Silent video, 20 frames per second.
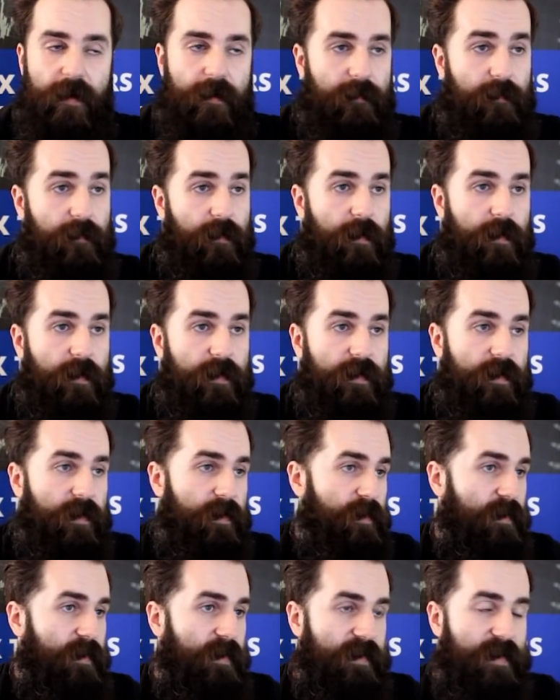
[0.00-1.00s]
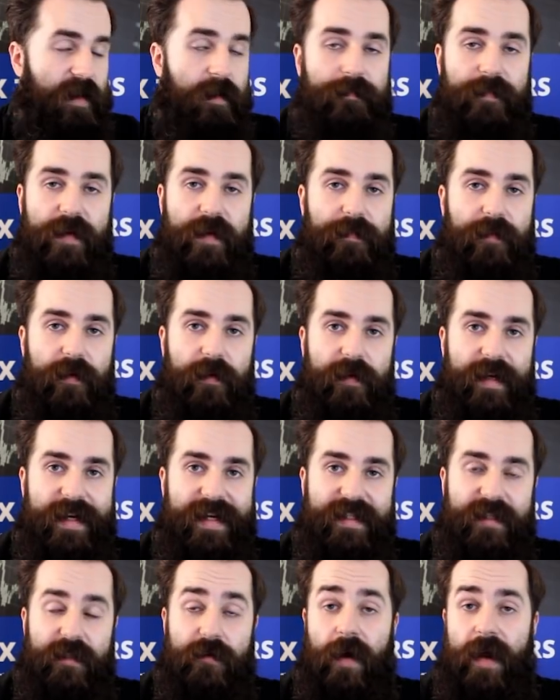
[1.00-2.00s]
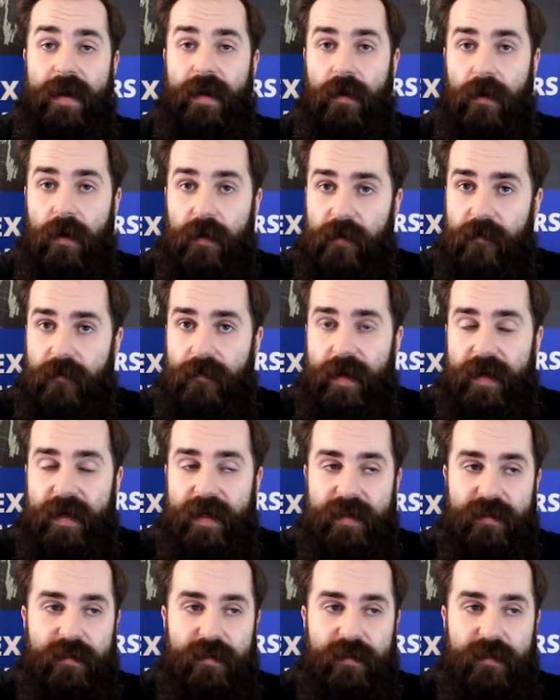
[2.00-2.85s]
For some people it's quite a lot of money,